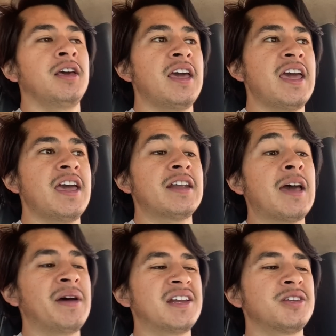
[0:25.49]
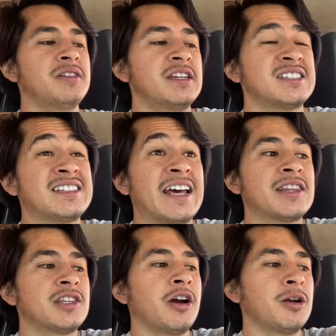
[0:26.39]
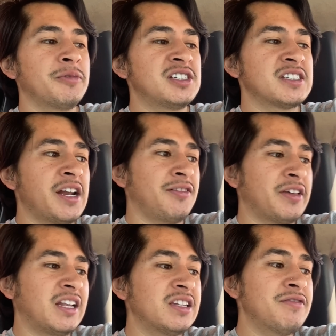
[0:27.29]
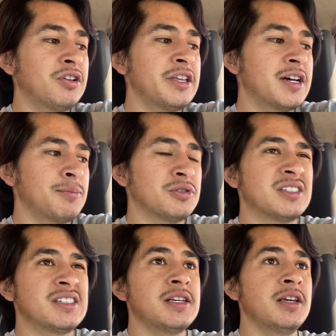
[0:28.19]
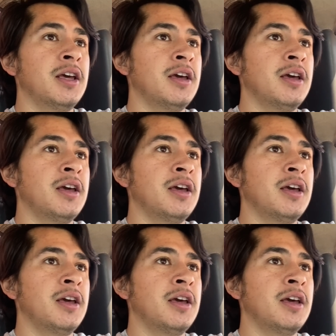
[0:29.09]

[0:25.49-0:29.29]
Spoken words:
And I might do this 9th yard, which is kind of like a leaf cleanup. We'll see.